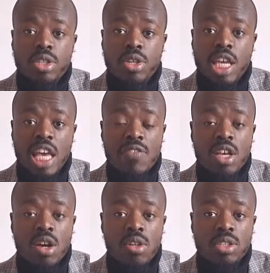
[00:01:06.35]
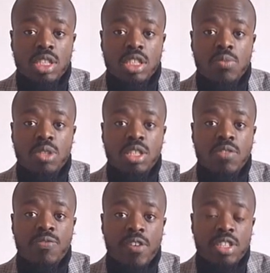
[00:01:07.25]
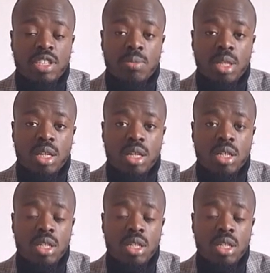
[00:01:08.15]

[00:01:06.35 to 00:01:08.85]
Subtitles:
of the UK have their own system, which is very similar.